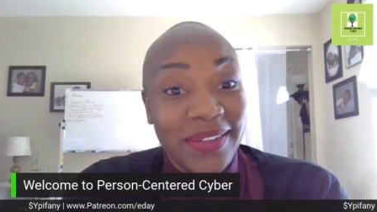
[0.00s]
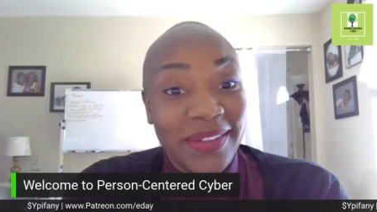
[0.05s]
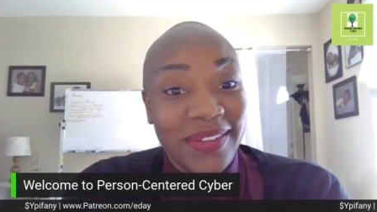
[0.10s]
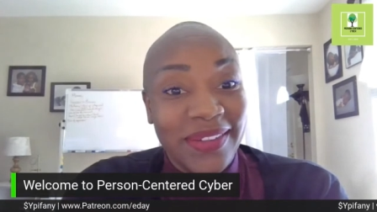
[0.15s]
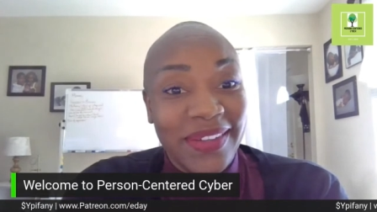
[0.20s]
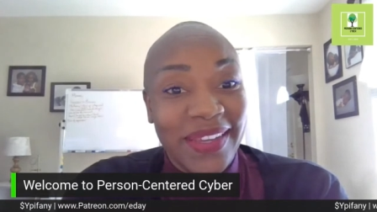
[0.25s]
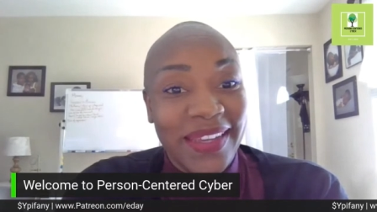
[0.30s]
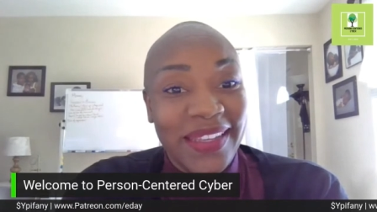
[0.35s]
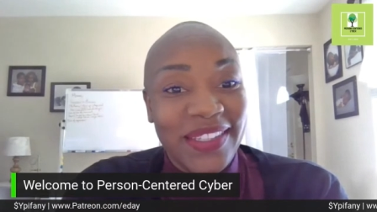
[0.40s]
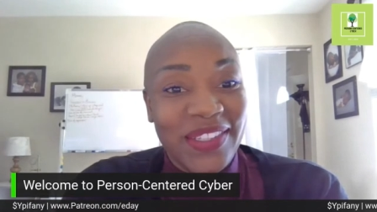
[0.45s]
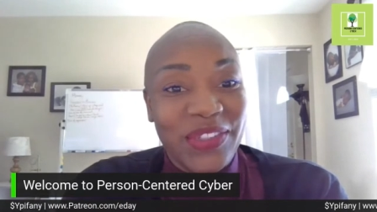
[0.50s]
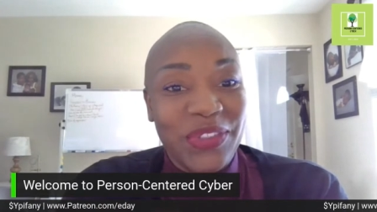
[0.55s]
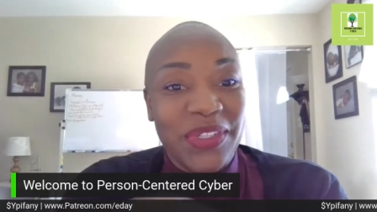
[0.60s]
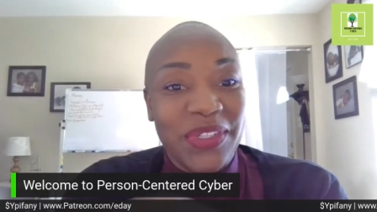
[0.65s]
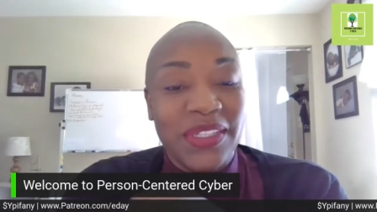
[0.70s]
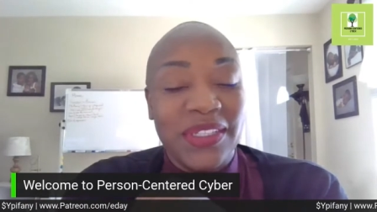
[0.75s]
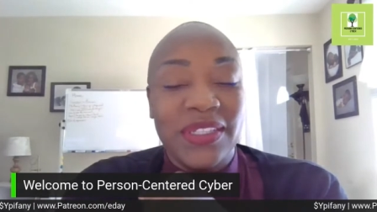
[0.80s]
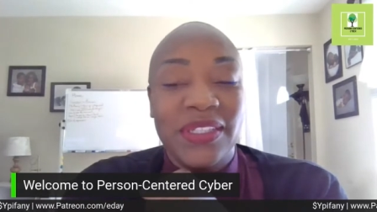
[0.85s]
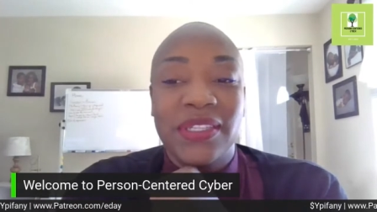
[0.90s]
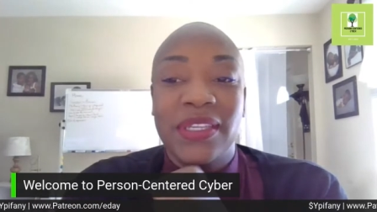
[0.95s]
Okay, so you
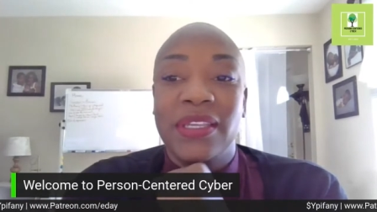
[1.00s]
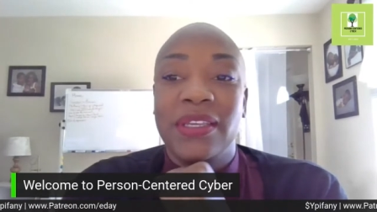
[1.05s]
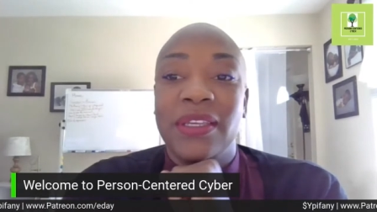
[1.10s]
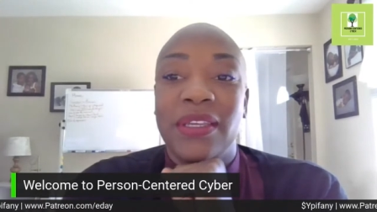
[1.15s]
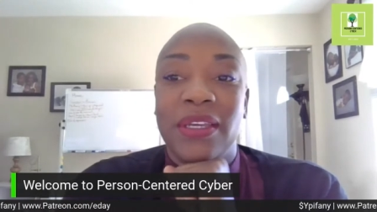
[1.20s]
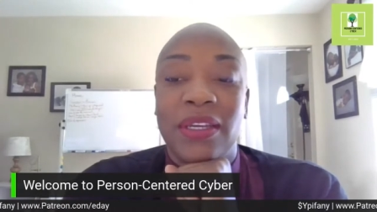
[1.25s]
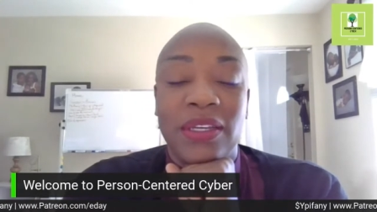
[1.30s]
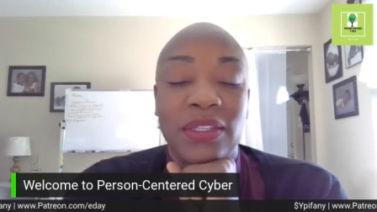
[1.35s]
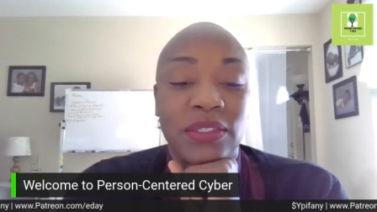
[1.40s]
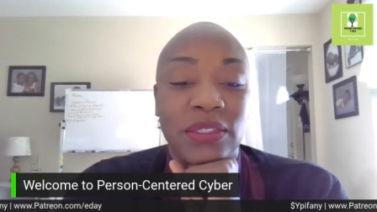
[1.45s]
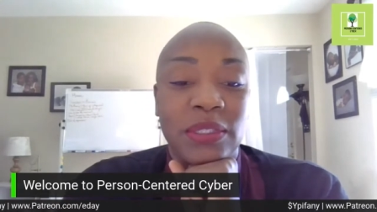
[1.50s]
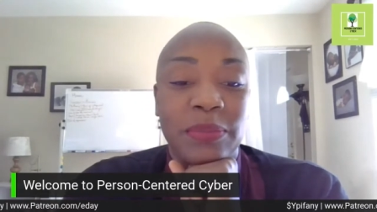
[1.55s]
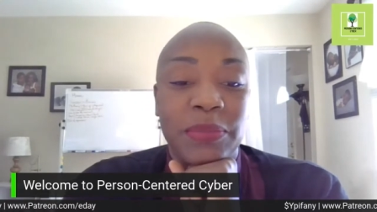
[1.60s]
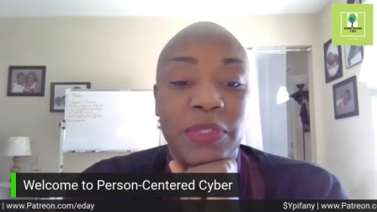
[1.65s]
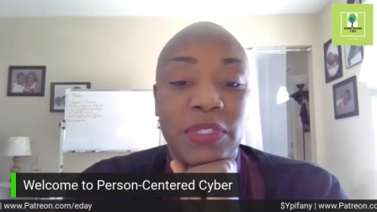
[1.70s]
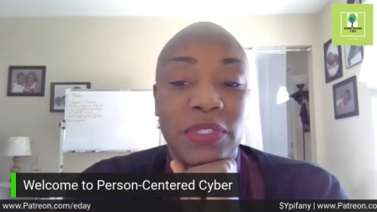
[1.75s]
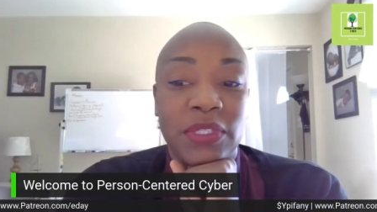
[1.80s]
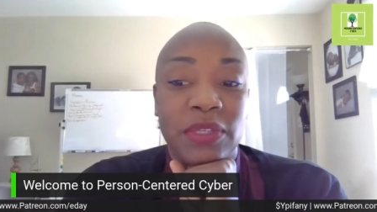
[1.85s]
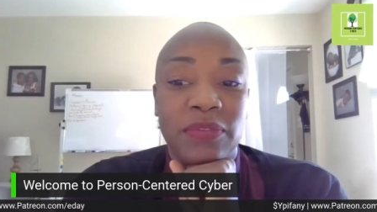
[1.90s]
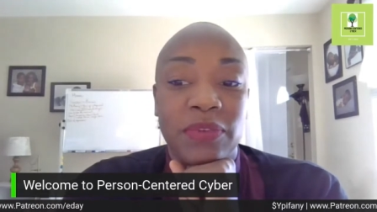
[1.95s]
can see uh, some of
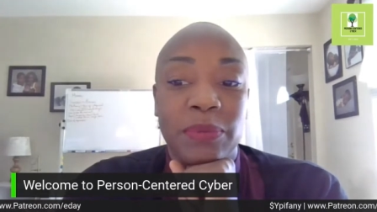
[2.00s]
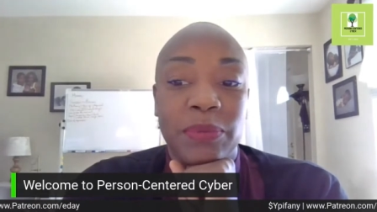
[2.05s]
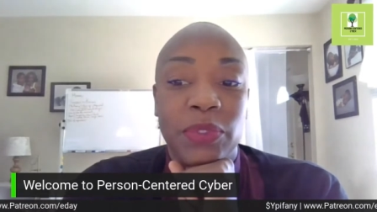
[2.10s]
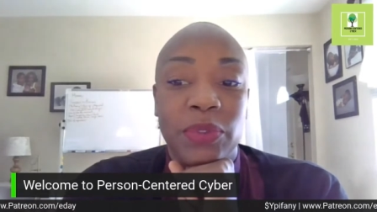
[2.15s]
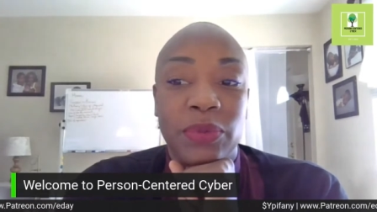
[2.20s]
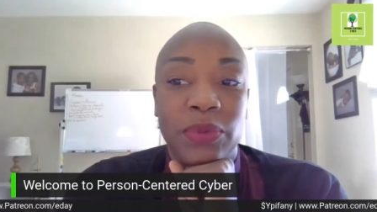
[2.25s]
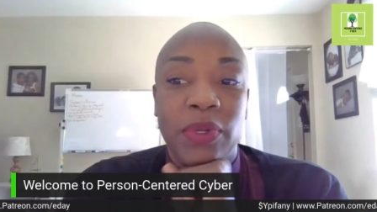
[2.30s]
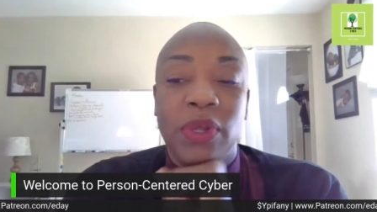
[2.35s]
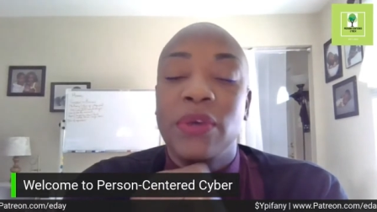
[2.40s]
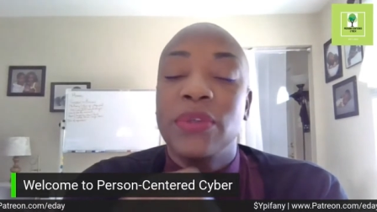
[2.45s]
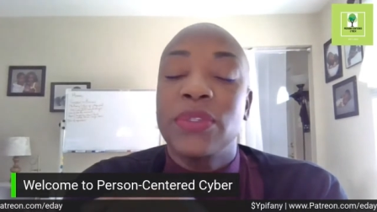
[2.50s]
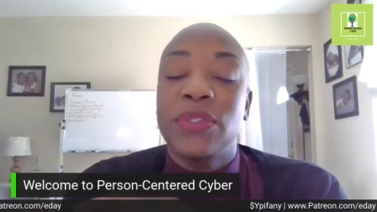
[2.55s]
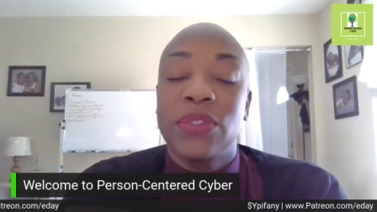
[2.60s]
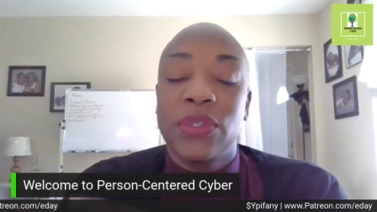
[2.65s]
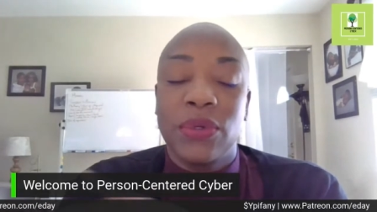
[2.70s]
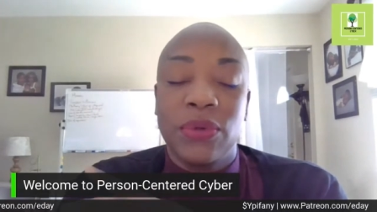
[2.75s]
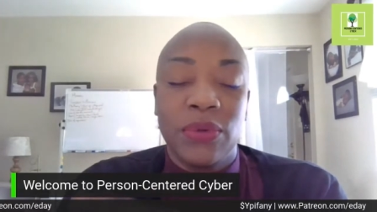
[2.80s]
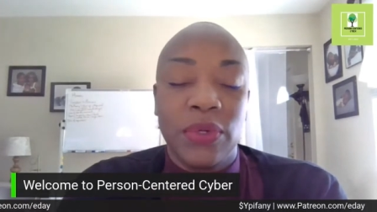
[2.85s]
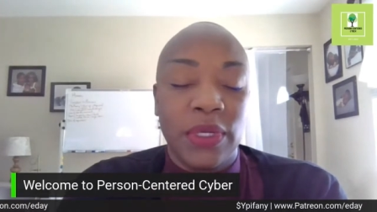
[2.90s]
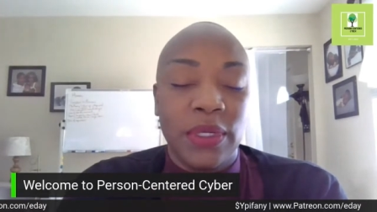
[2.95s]
the stuff I'm doing.
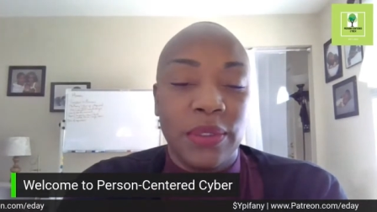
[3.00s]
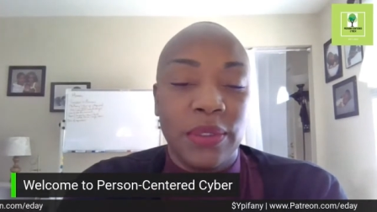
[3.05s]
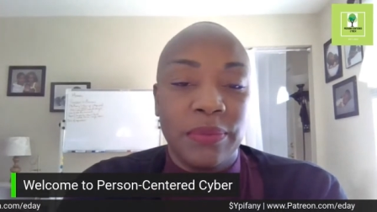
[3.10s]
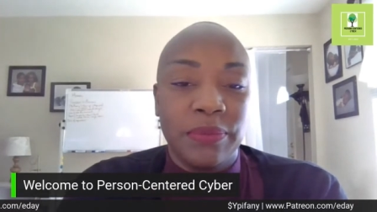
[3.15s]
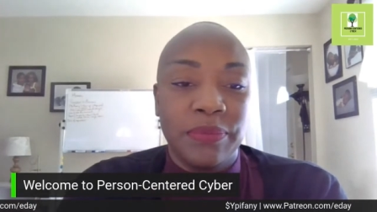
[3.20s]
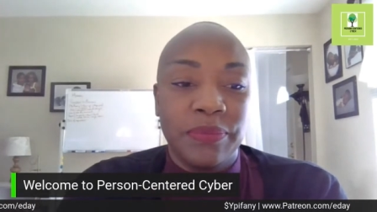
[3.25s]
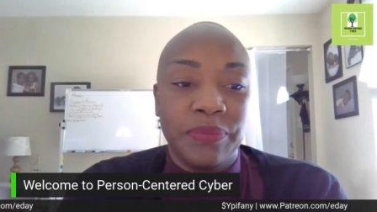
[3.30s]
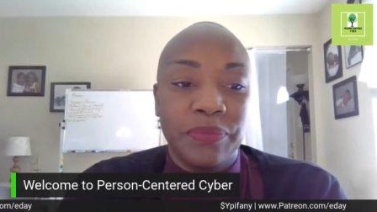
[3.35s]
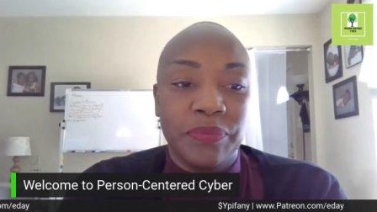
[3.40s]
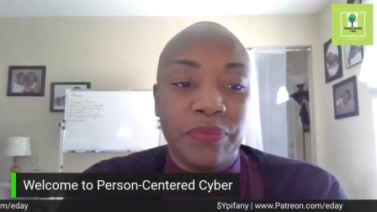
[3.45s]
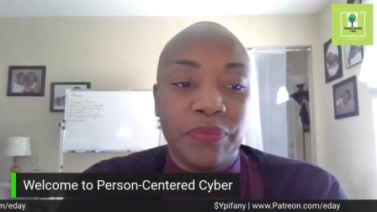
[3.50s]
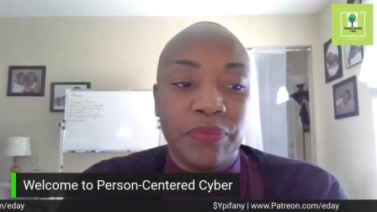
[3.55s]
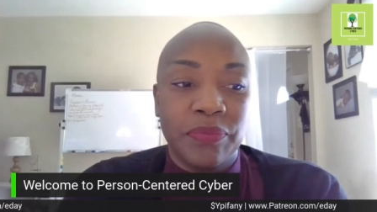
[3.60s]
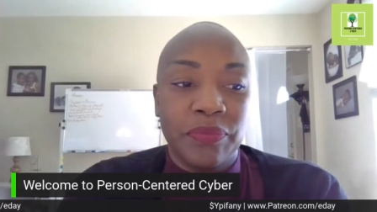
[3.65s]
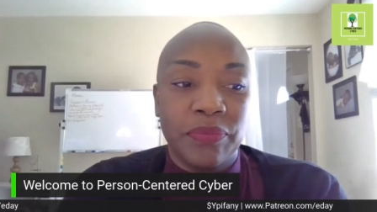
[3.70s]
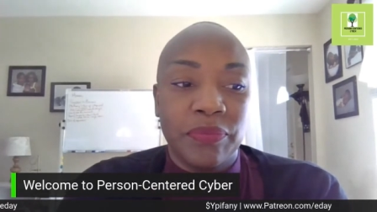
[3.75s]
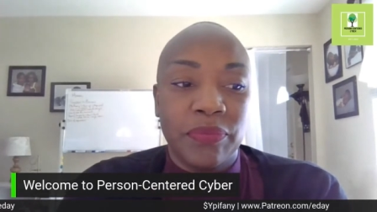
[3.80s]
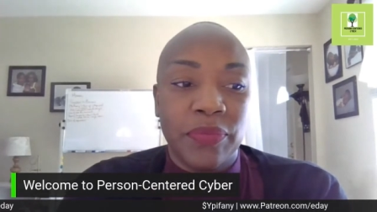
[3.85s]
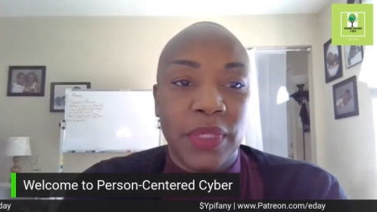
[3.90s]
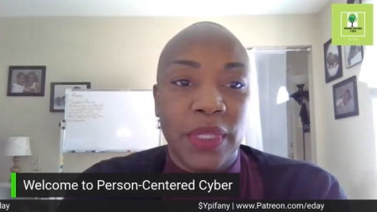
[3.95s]
Also, um,
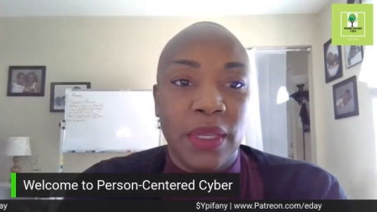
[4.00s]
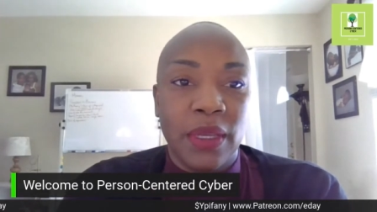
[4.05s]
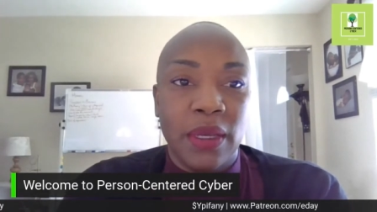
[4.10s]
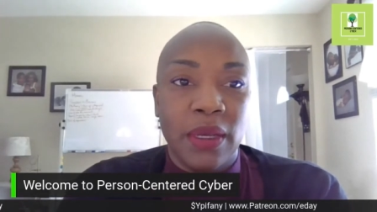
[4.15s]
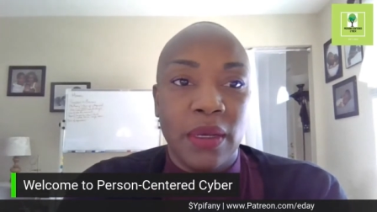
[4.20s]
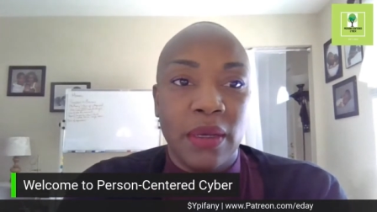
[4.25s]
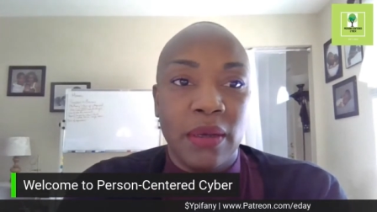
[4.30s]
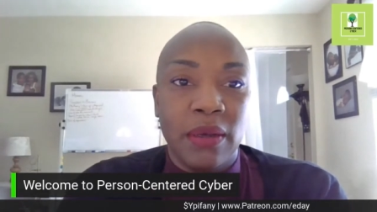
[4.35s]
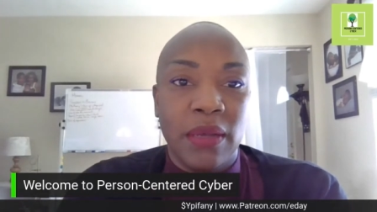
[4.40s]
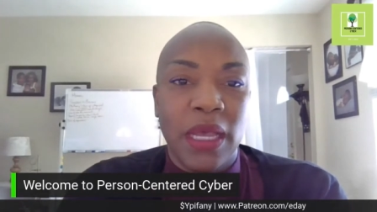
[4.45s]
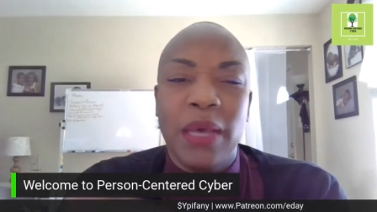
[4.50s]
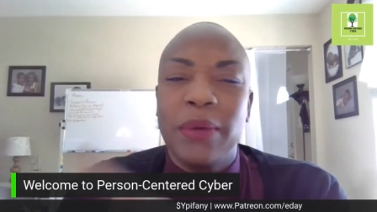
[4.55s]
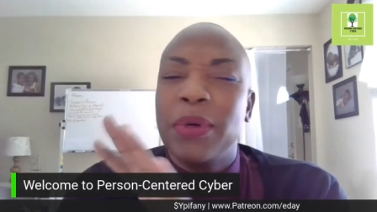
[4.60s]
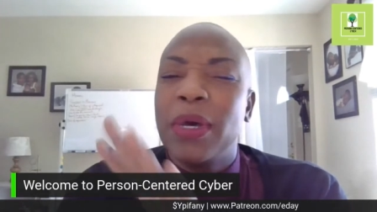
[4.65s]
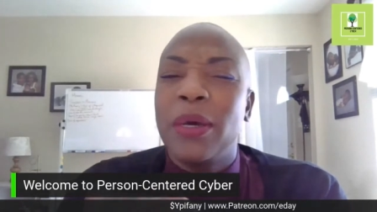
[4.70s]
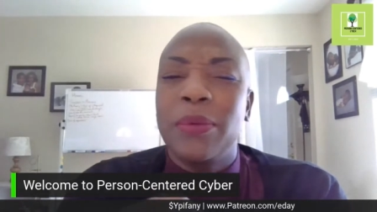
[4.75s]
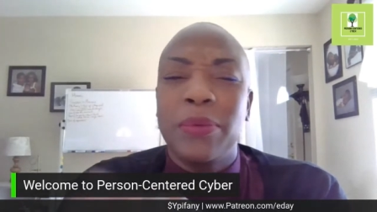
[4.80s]
uh, I'll,